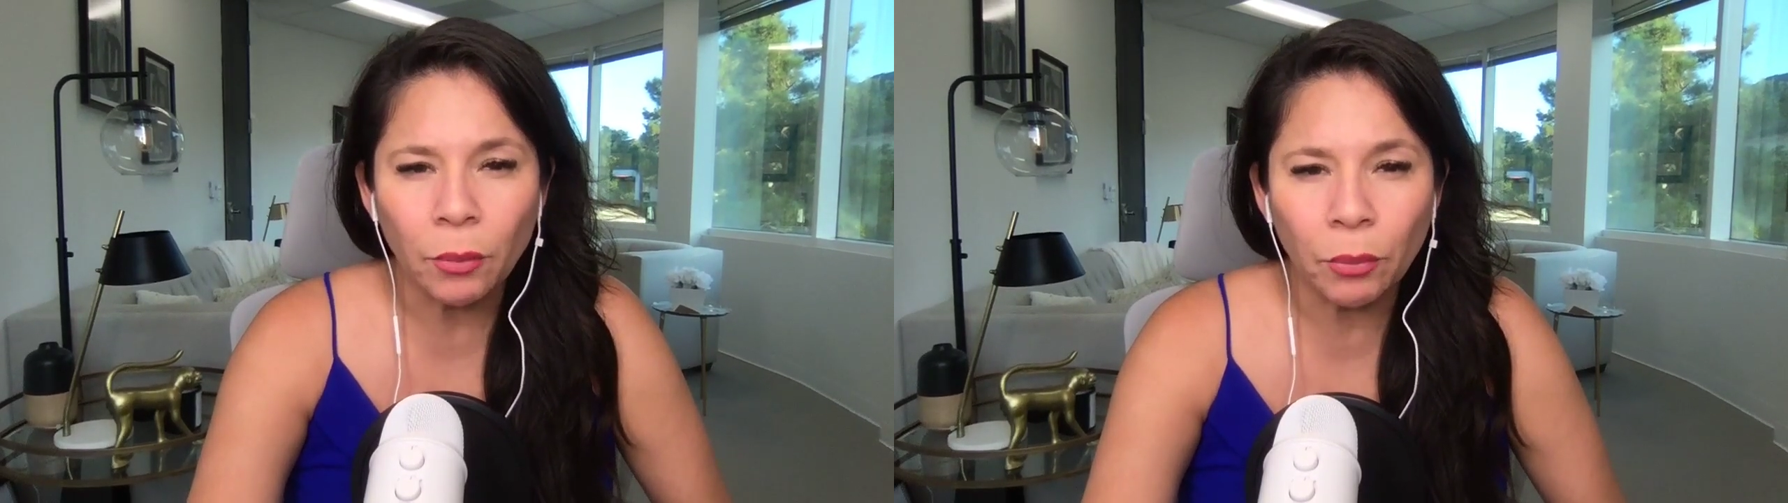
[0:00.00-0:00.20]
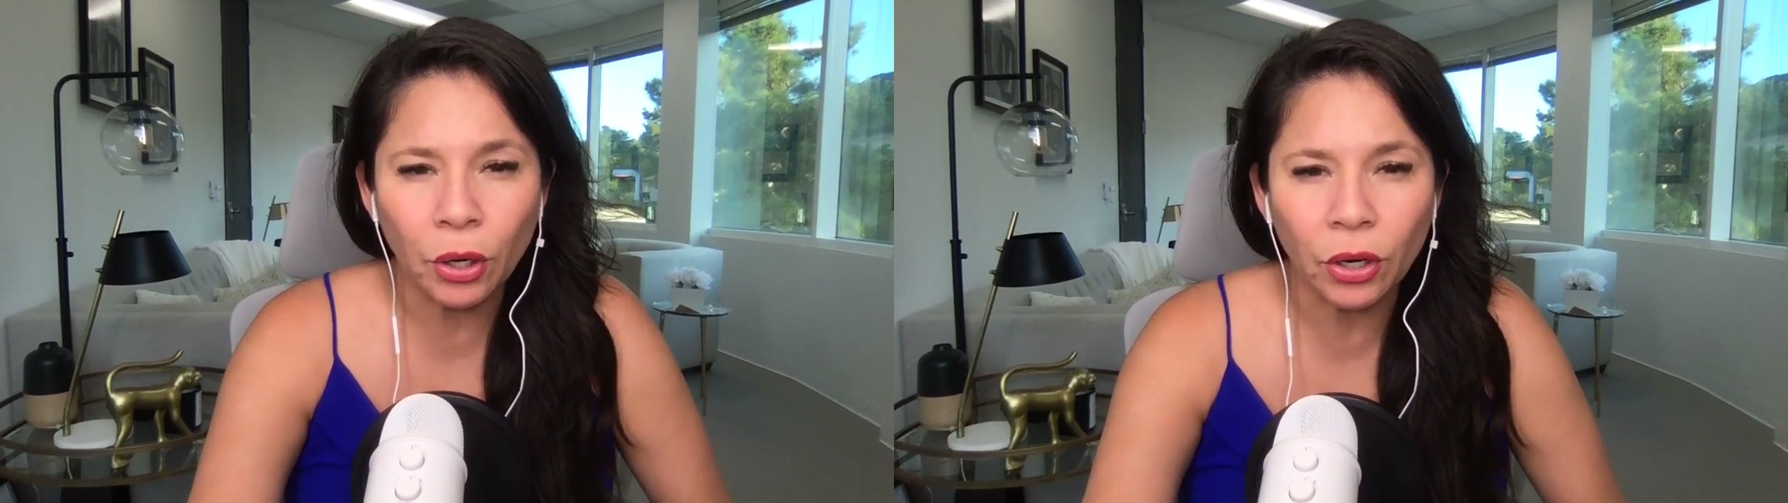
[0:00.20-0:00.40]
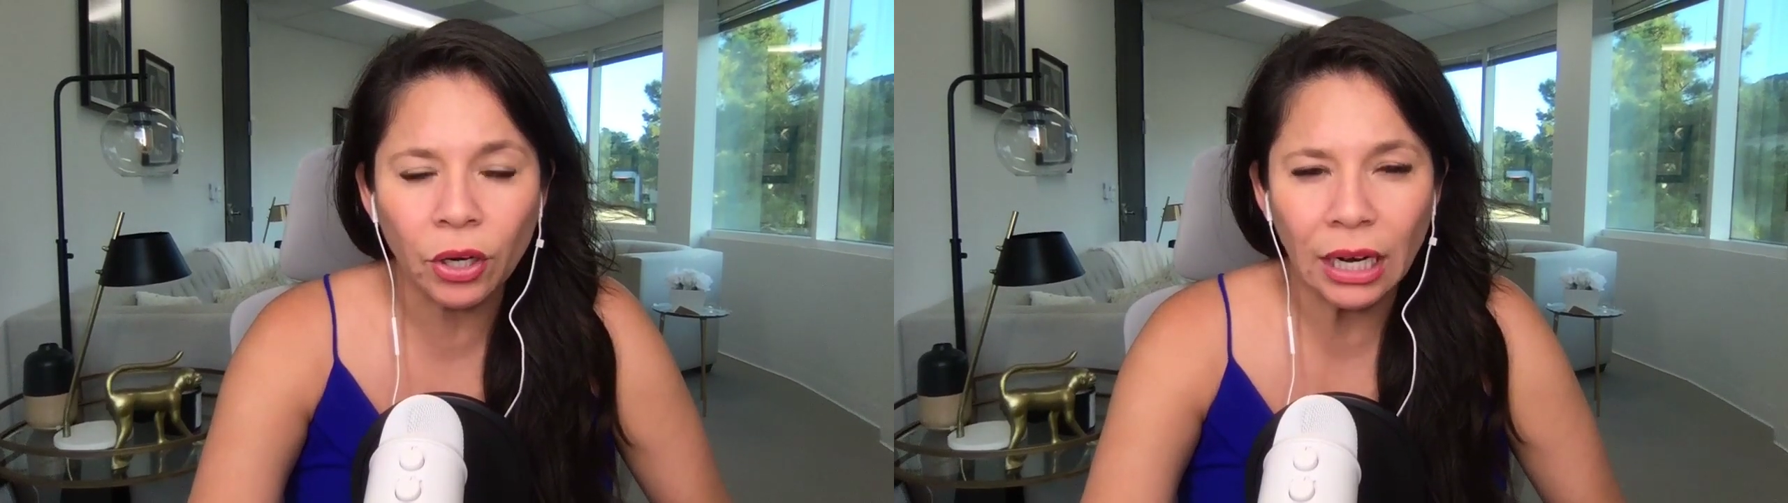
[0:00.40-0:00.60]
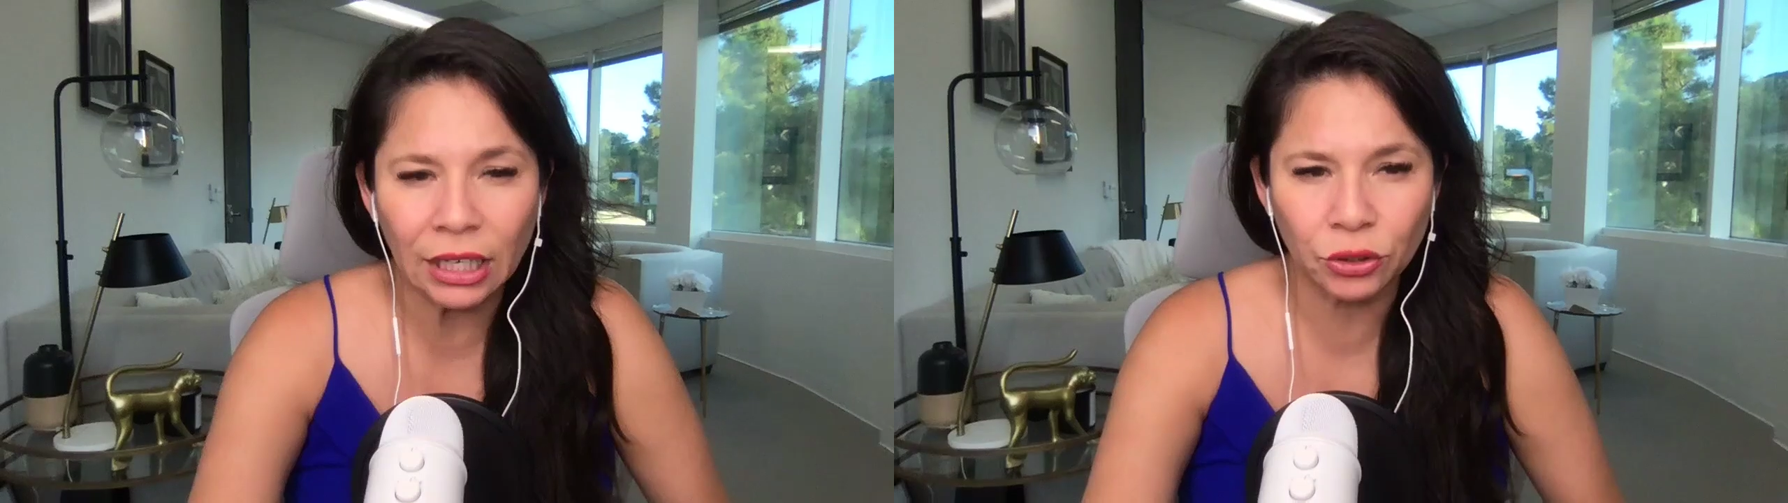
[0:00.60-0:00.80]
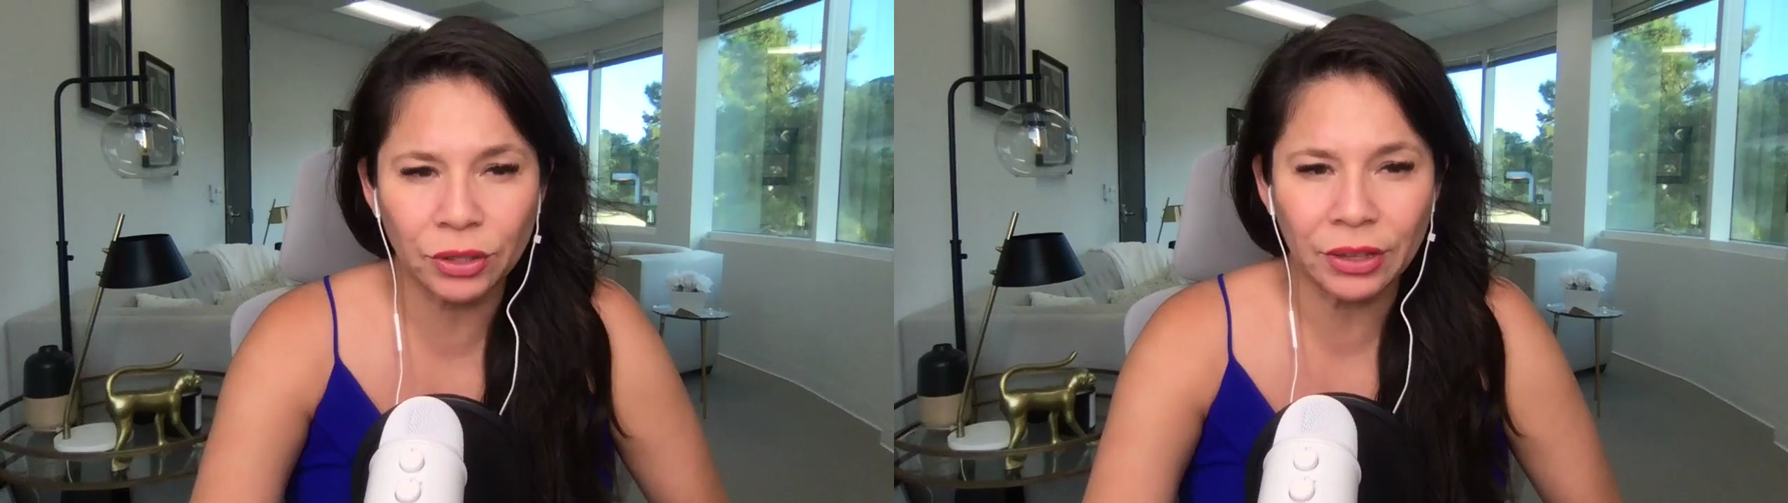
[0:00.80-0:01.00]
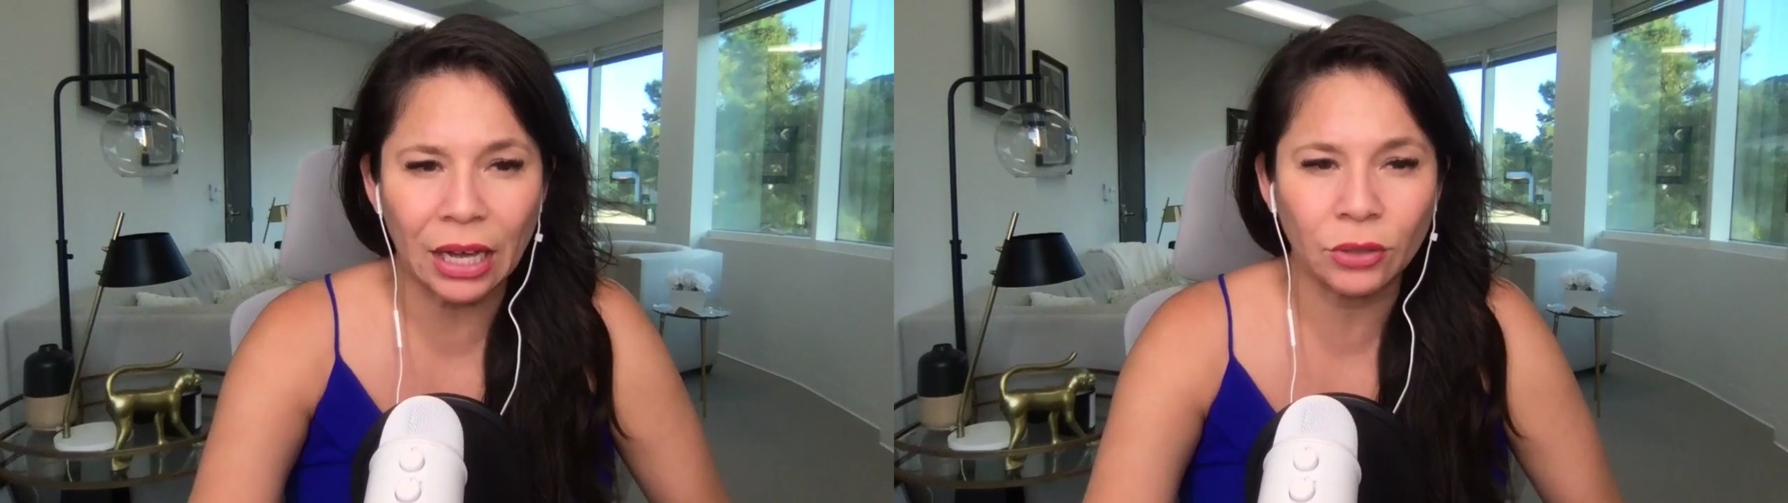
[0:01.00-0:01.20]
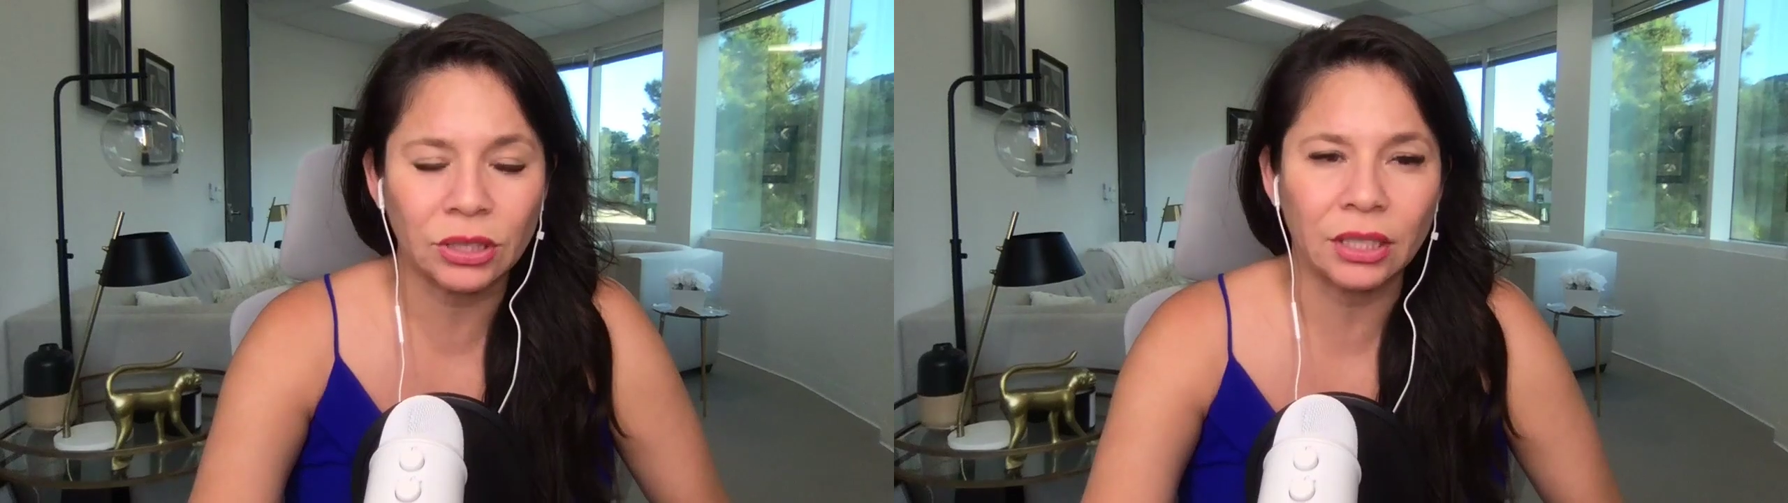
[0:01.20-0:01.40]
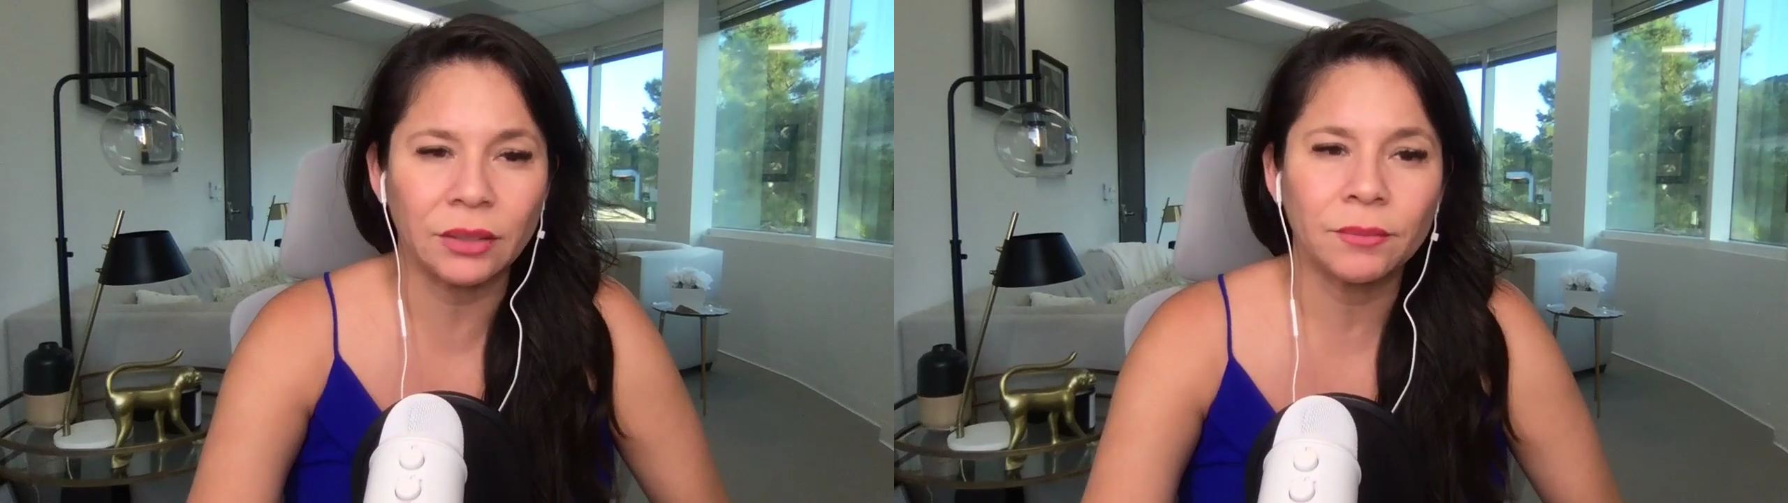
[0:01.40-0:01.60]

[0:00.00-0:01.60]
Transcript: per 100,000.